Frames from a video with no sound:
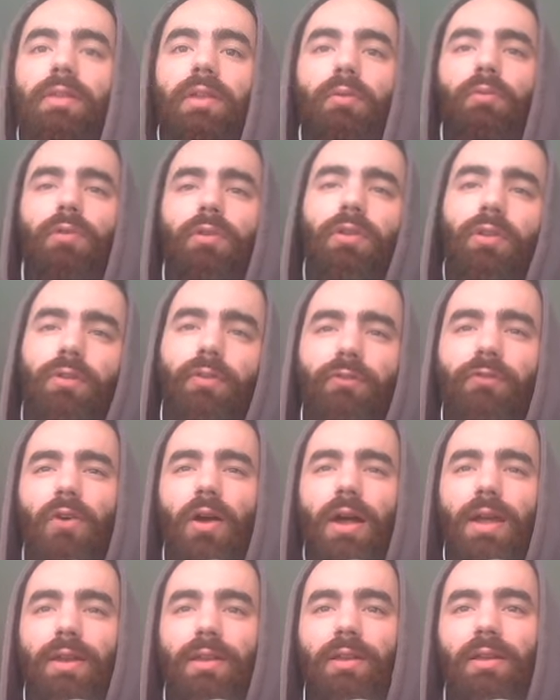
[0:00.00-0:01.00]
and then they want you to
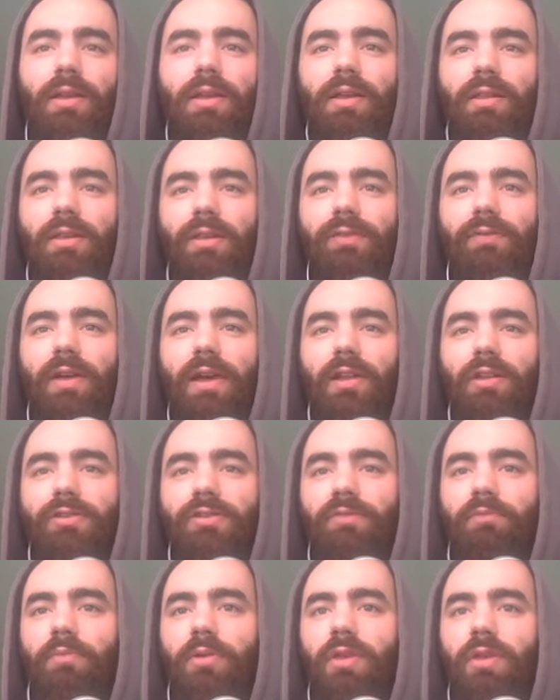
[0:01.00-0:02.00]
find these
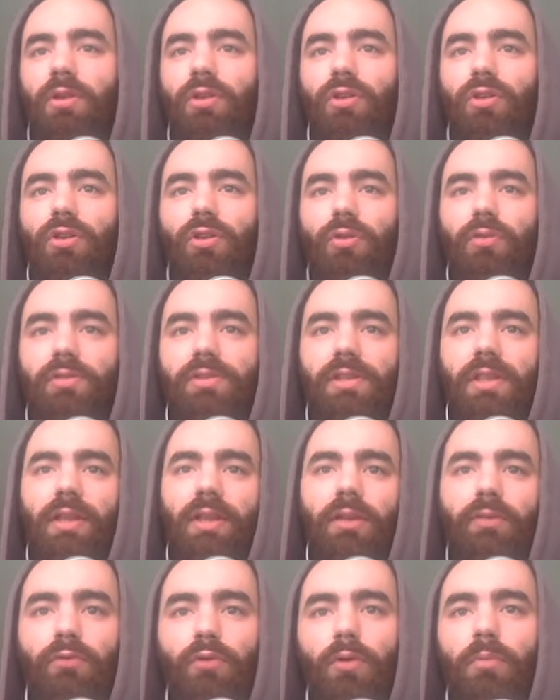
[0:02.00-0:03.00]
values of P and Q. So they
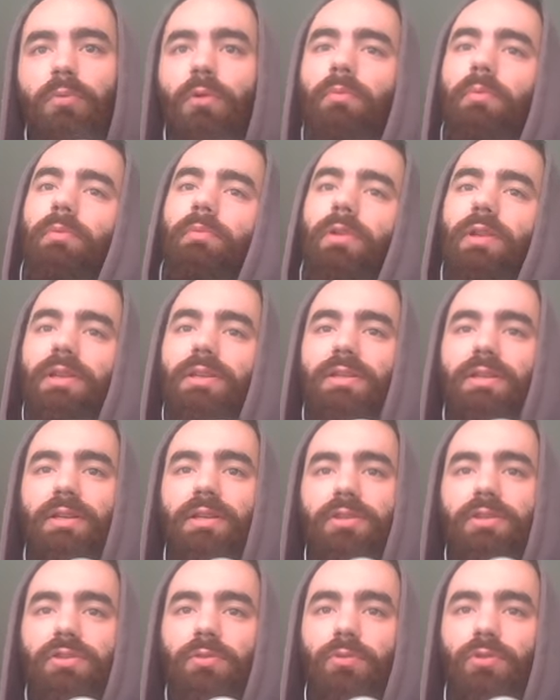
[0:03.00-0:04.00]
give you a probability
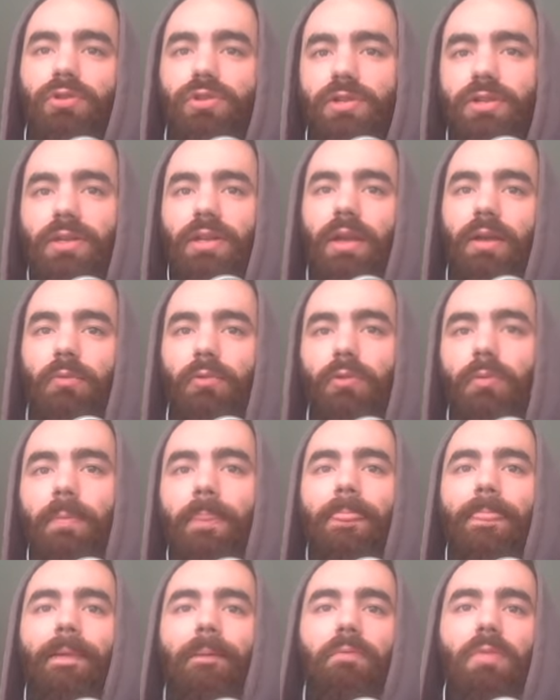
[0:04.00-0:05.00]
distribution table
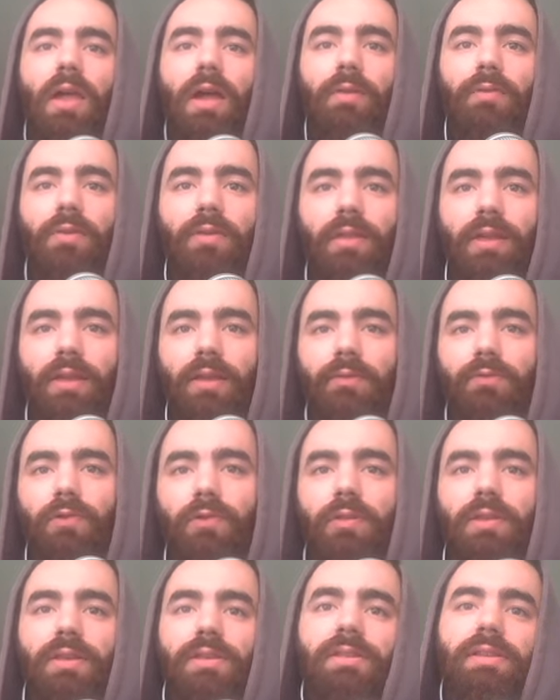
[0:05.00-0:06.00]
and then they give
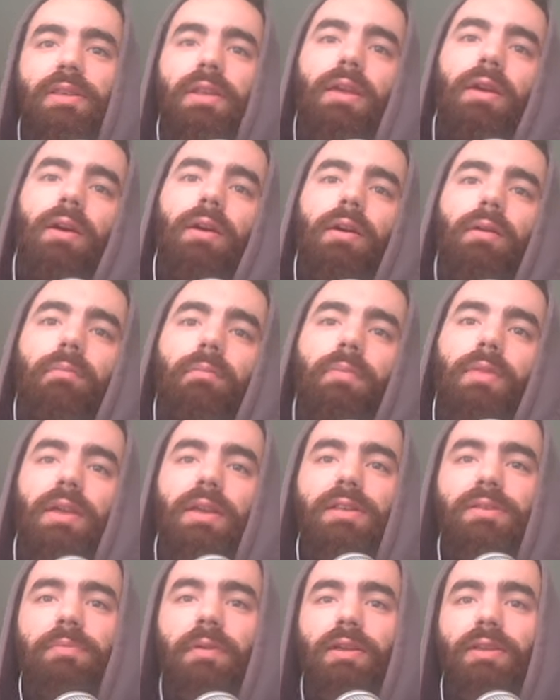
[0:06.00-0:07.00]
you this um,
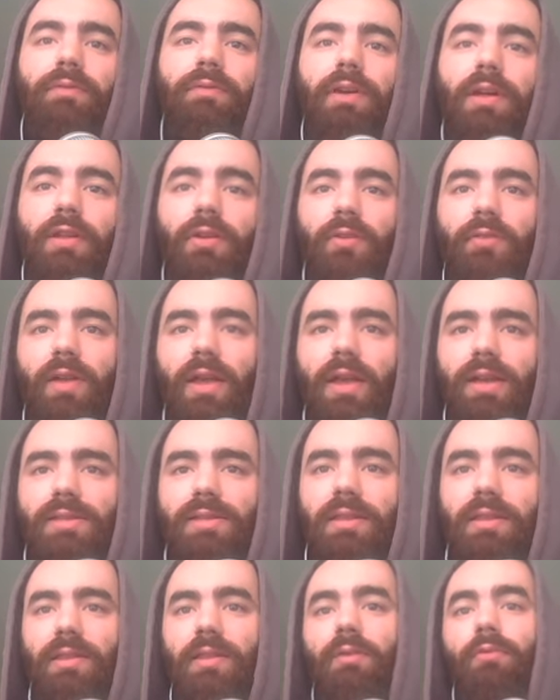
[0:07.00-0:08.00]
expected value of
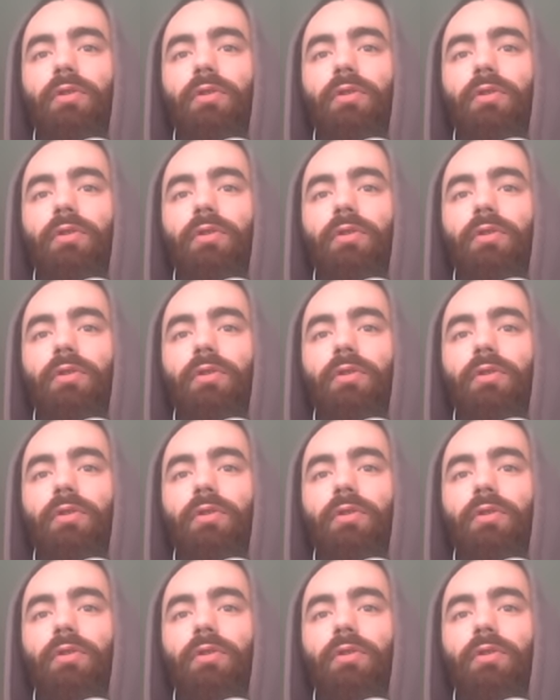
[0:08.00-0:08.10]
X and